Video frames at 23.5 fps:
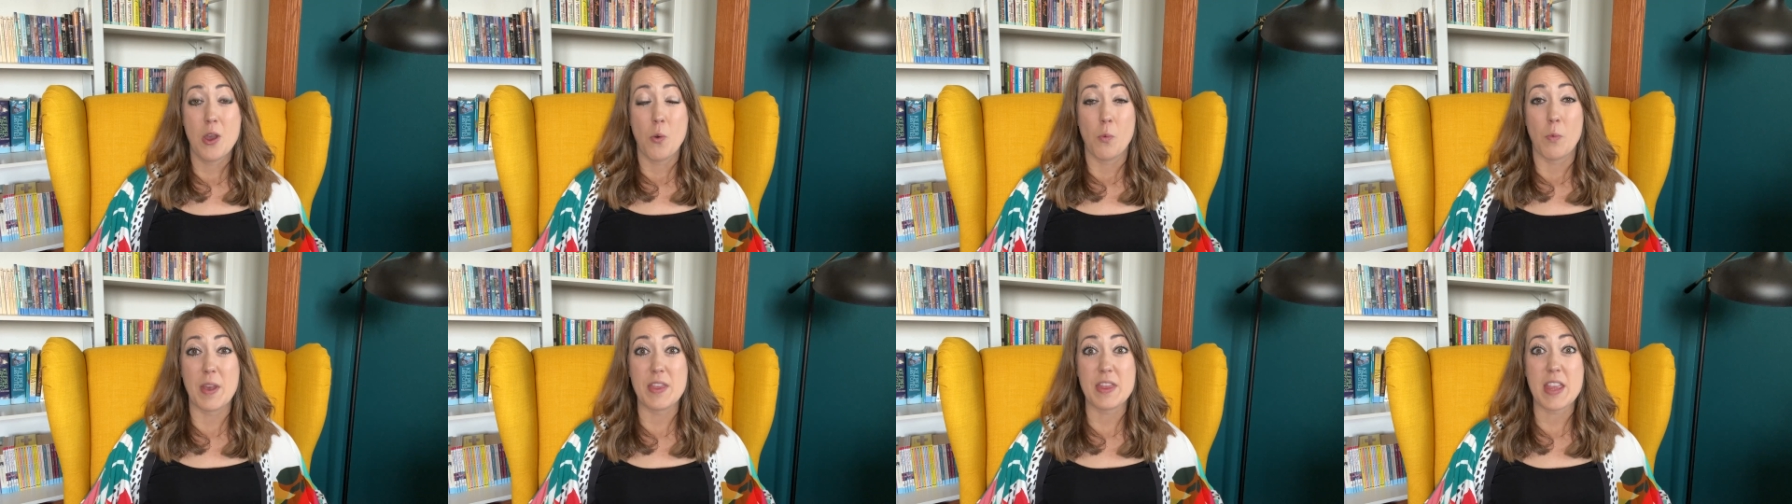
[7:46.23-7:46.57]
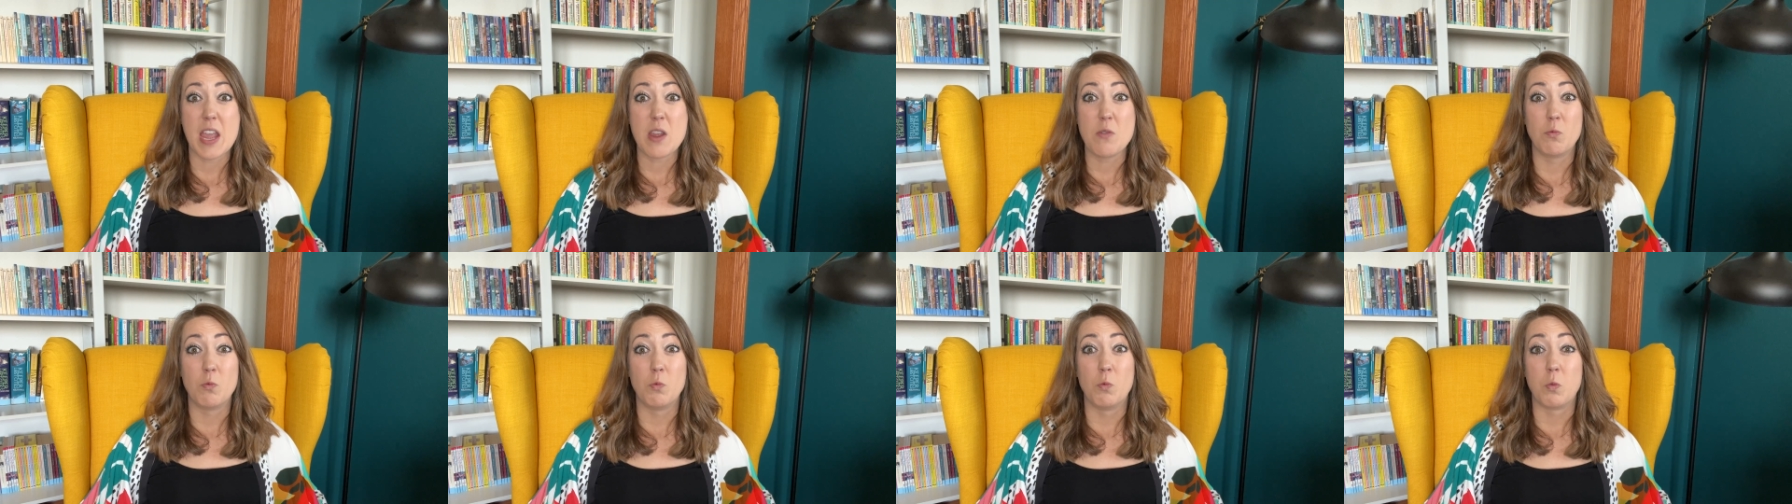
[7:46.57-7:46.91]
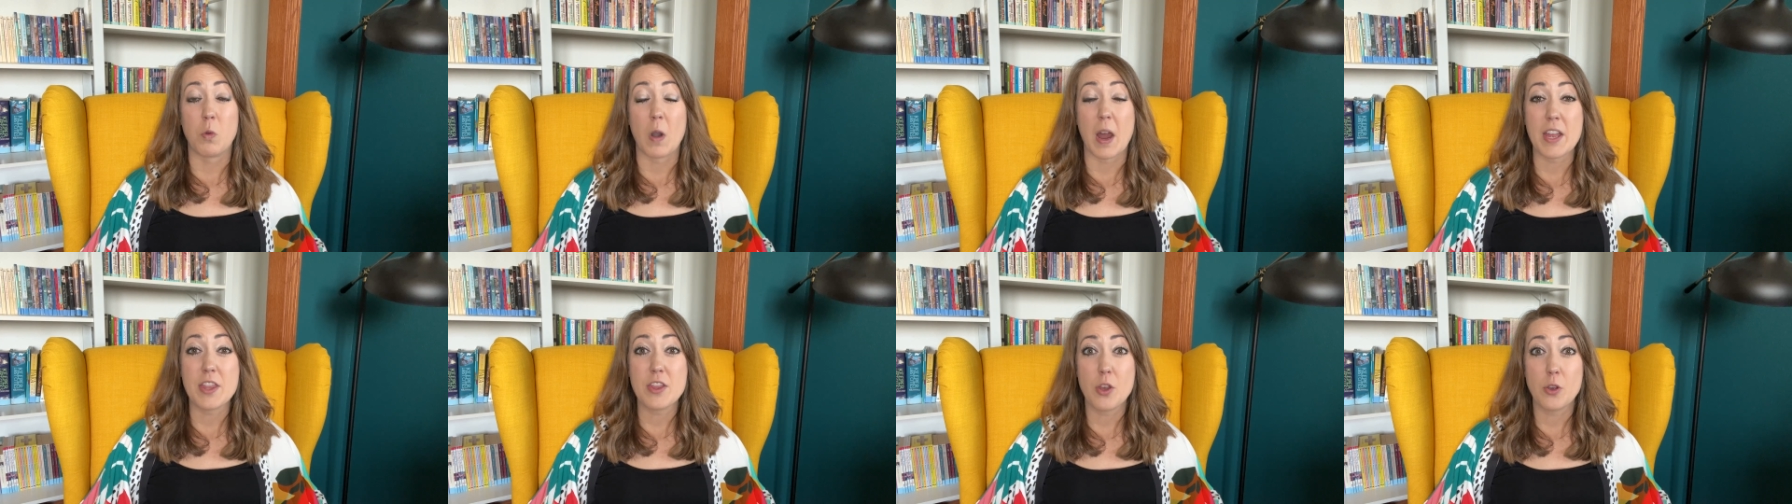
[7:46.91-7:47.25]
when they
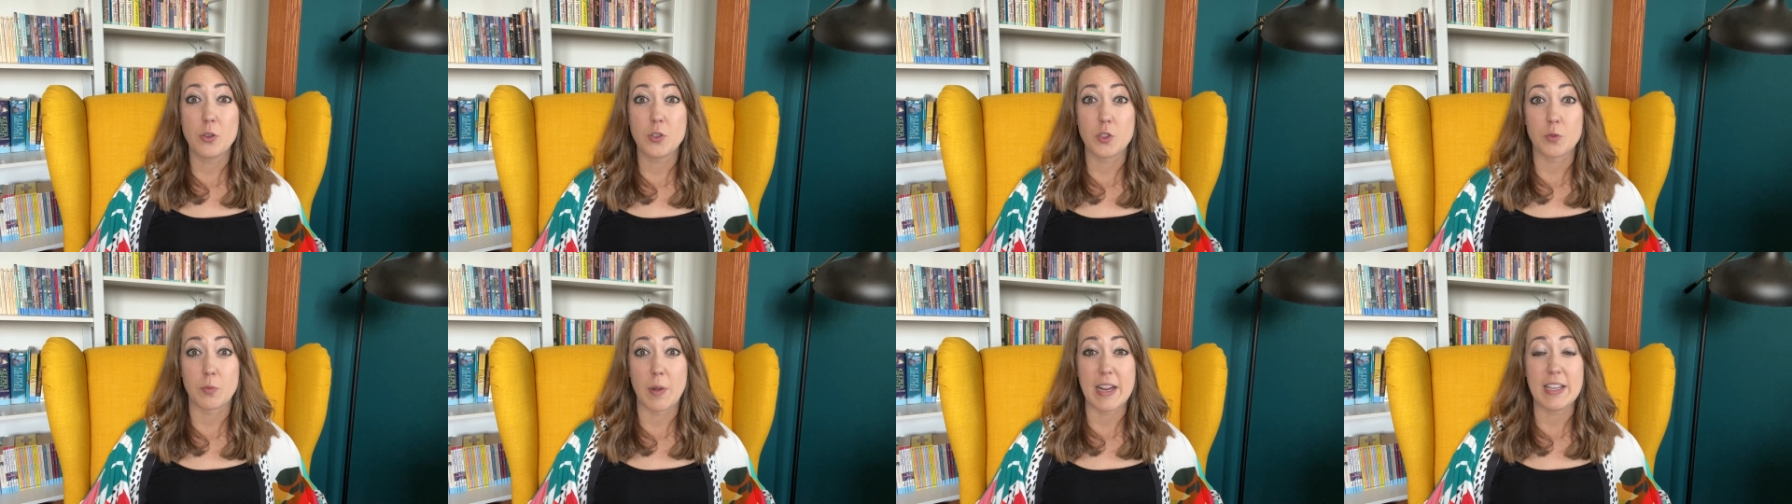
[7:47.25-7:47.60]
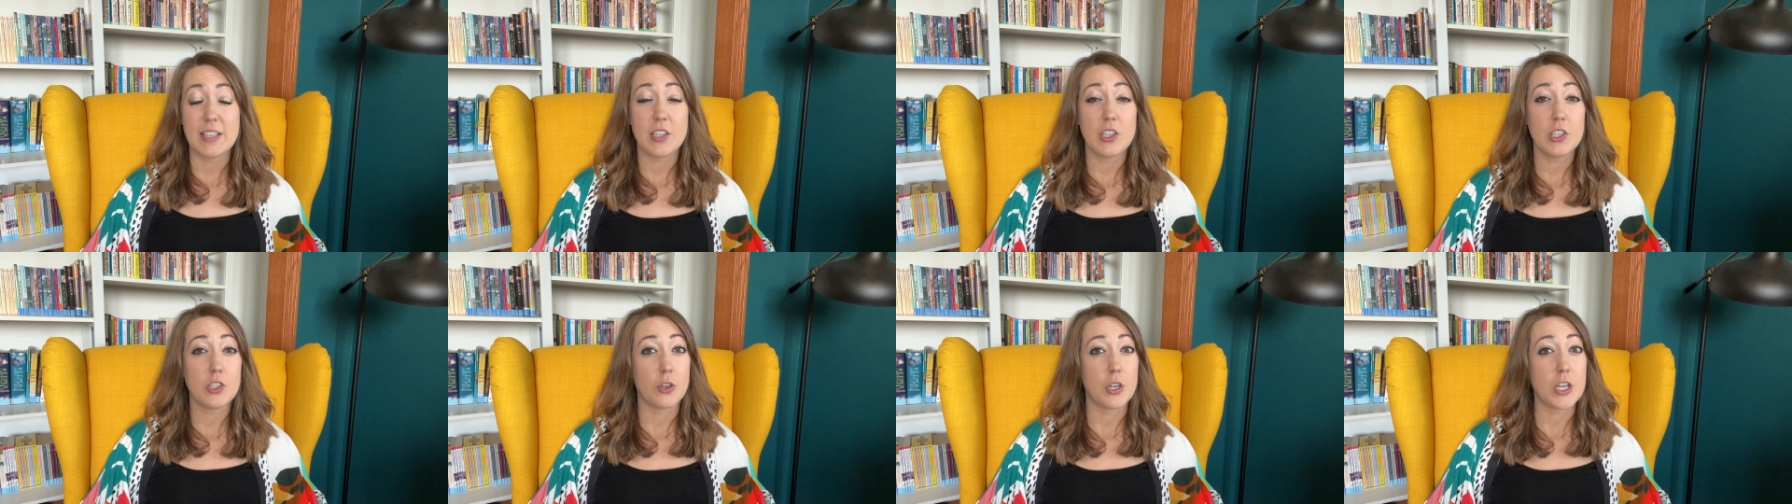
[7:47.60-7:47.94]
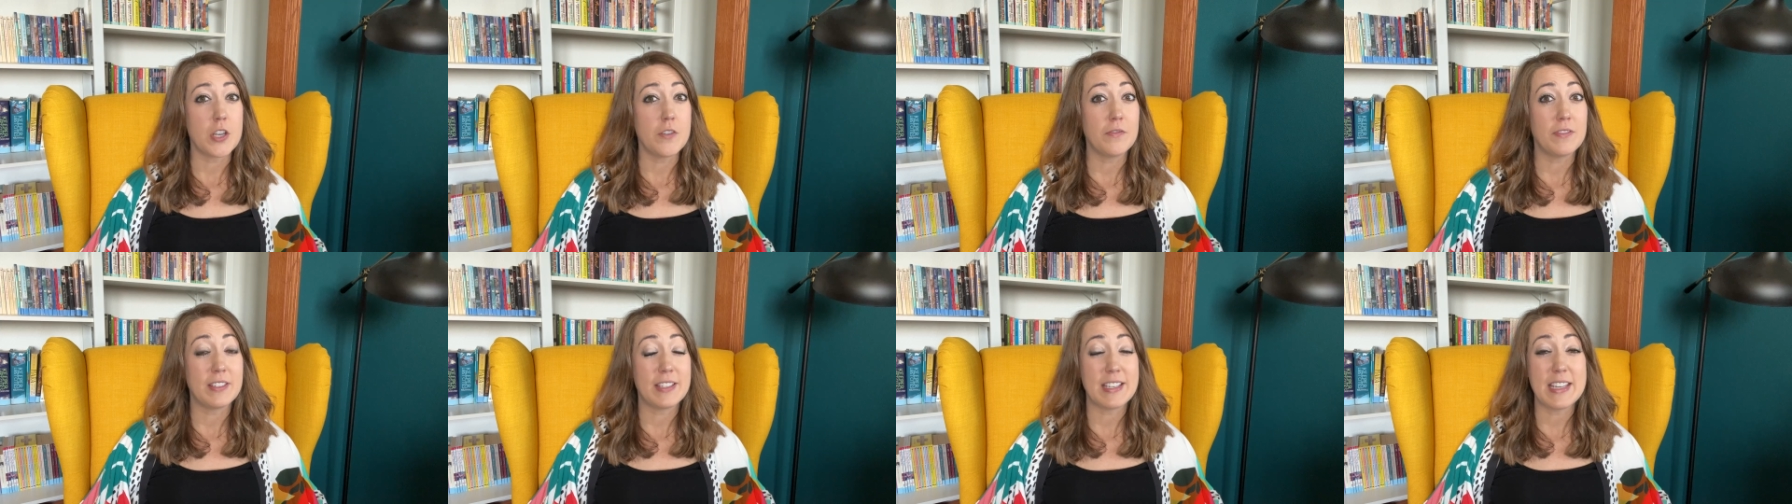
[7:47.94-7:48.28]
run those races, or
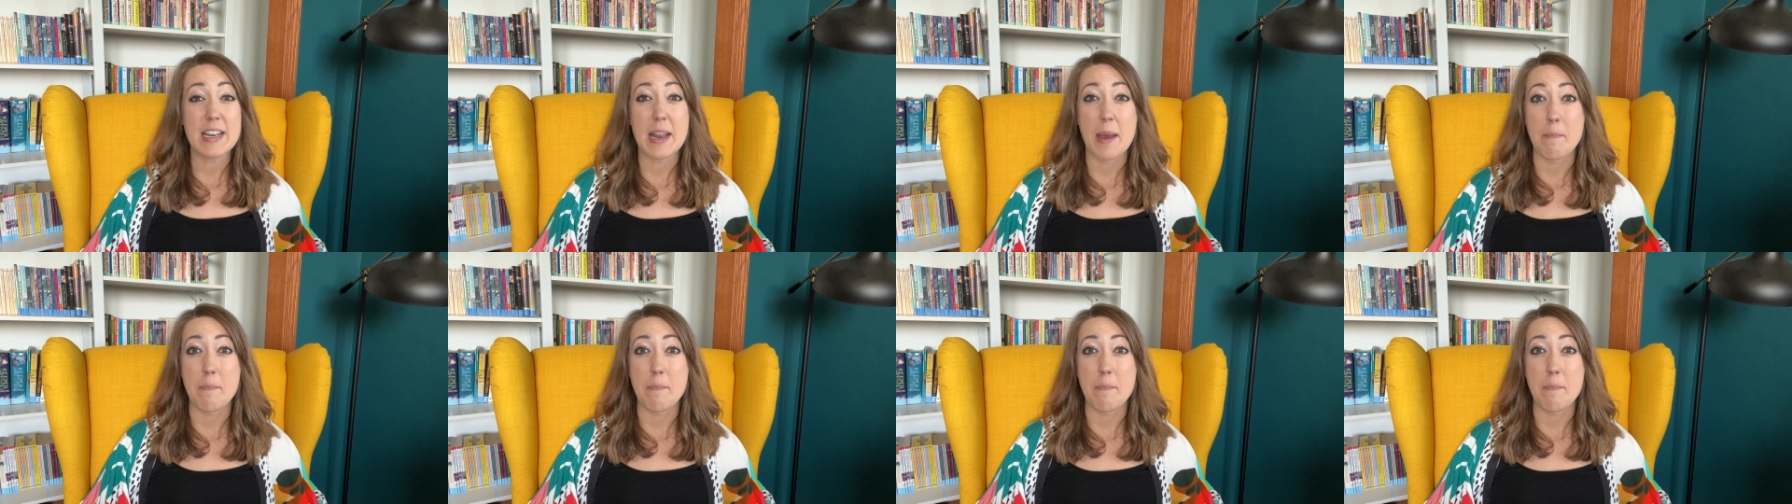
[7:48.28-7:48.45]
you've seen